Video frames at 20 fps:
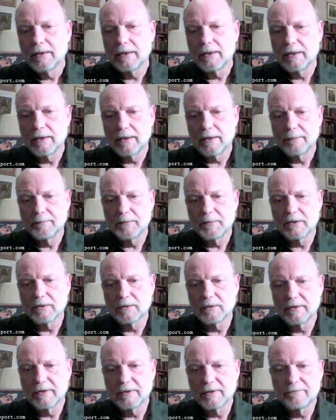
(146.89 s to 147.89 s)

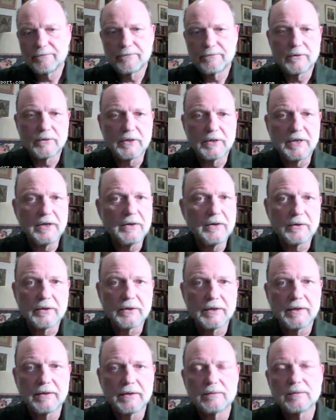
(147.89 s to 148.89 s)
For a year
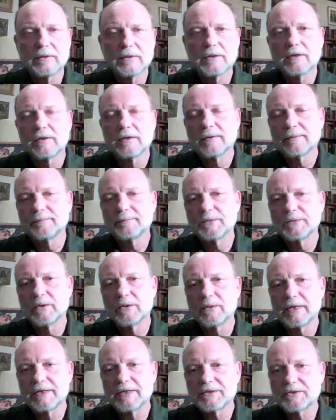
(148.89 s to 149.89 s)
now,
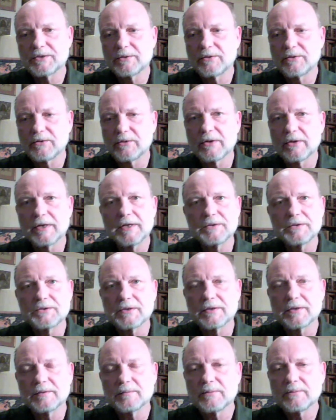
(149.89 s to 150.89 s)
no less
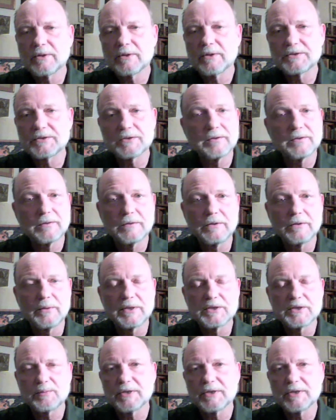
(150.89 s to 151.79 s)
authorities than U.S.